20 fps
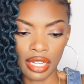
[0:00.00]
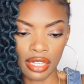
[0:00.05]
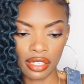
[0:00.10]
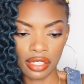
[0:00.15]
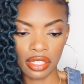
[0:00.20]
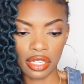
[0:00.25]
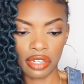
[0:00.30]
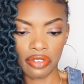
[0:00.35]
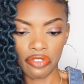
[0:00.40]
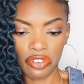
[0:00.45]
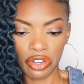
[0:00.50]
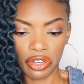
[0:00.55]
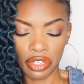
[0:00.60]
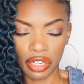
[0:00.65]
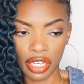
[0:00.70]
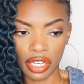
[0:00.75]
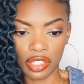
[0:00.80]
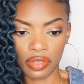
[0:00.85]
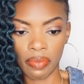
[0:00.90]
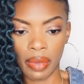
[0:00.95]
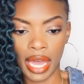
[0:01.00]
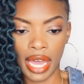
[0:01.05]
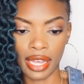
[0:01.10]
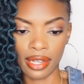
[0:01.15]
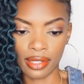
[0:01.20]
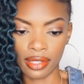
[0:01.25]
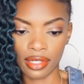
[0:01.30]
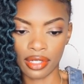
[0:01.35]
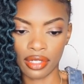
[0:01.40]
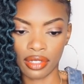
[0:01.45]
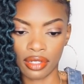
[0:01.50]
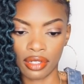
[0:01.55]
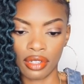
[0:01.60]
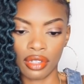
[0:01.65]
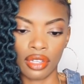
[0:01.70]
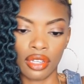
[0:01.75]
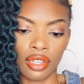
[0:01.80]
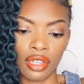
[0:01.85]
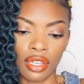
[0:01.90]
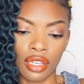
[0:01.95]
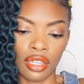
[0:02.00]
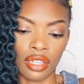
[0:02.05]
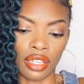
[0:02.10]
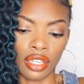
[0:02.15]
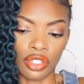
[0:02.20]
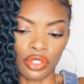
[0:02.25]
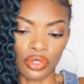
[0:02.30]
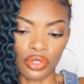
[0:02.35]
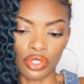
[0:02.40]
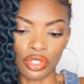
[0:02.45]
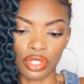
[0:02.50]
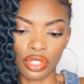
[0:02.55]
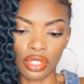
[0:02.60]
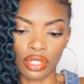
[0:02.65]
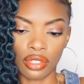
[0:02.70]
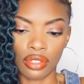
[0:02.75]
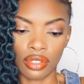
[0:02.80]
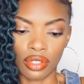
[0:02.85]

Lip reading: It's not a very nice past energy,